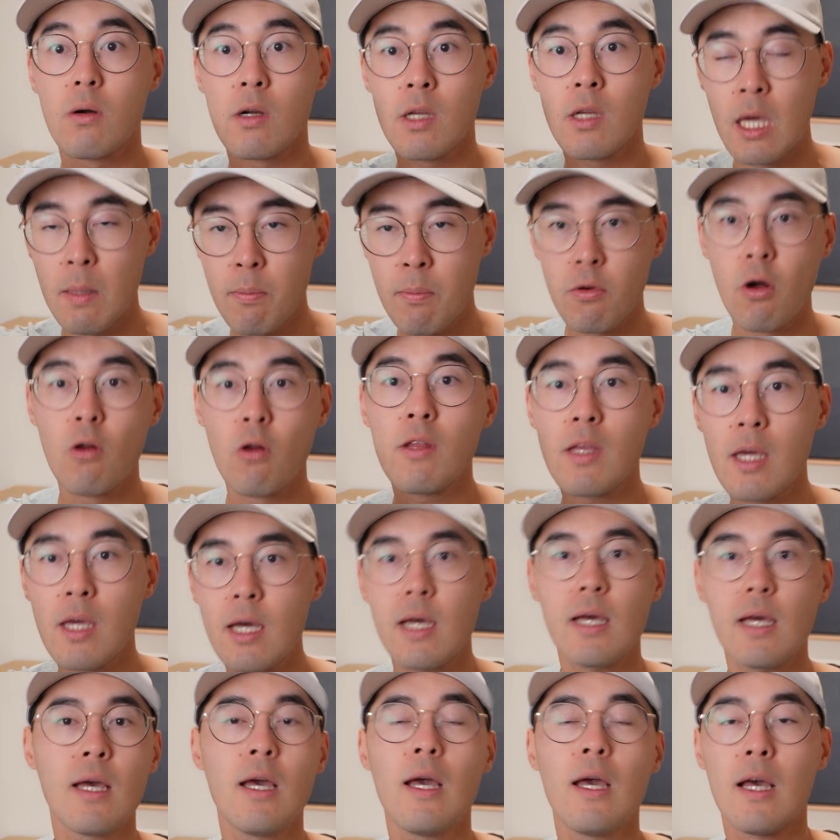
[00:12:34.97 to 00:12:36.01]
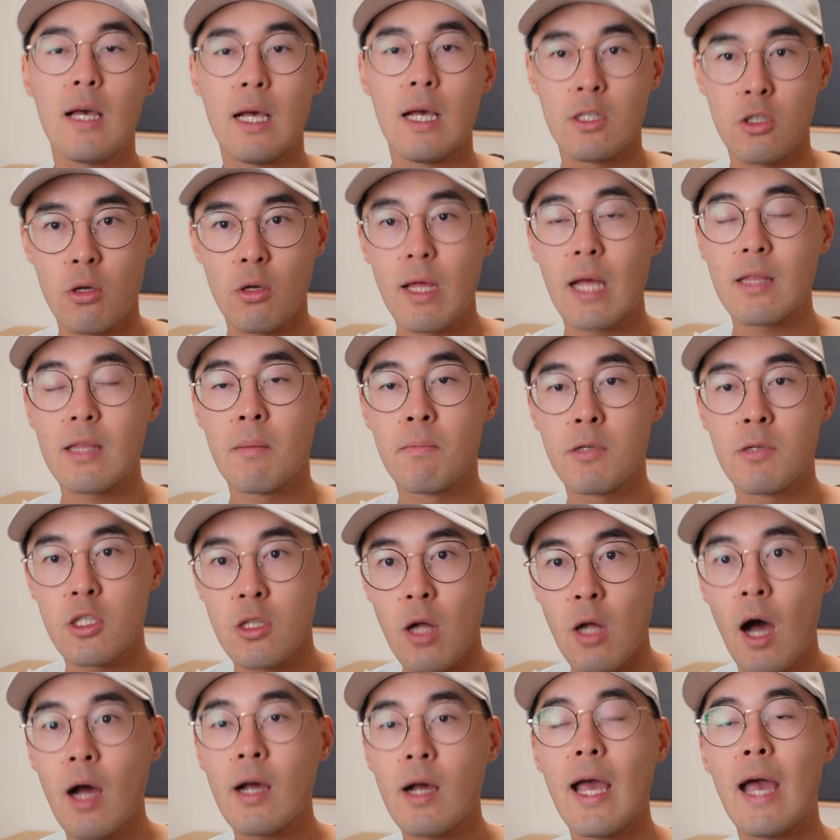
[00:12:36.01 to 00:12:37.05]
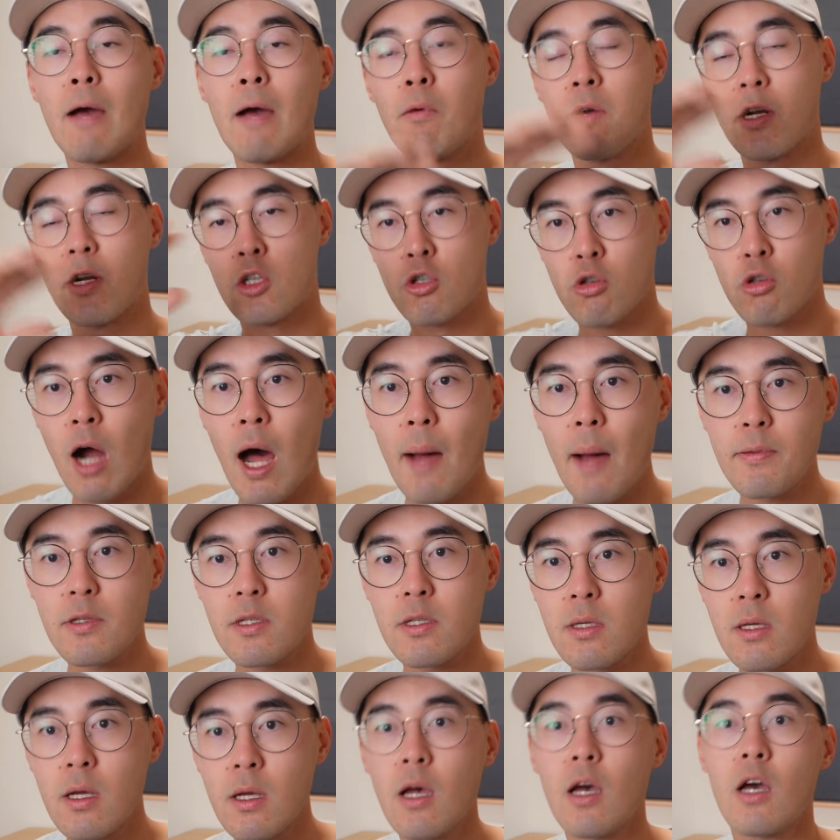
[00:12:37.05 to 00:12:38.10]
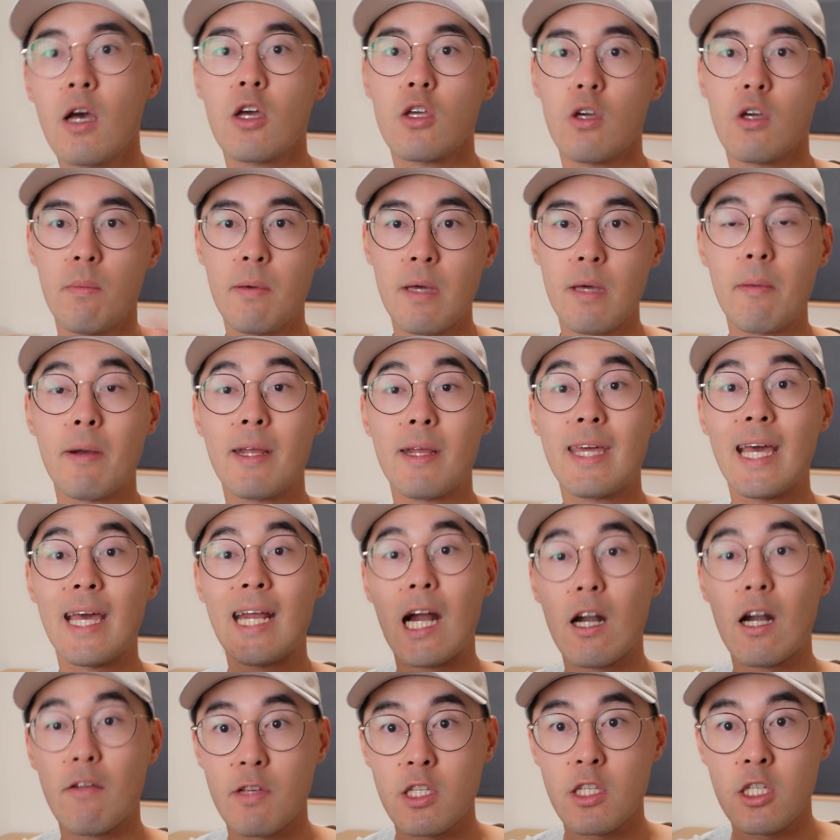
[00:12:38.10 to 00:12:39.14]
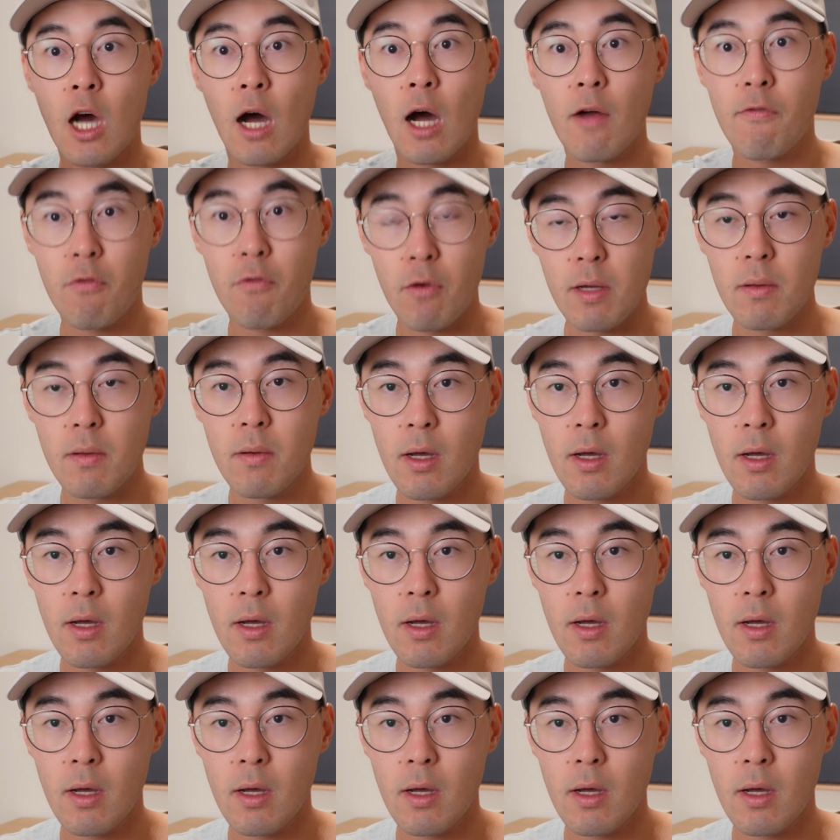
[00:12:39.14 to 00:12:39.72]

Keep rolling it. And so that the stock, when it drops, you'll be able to get out of it scot-free.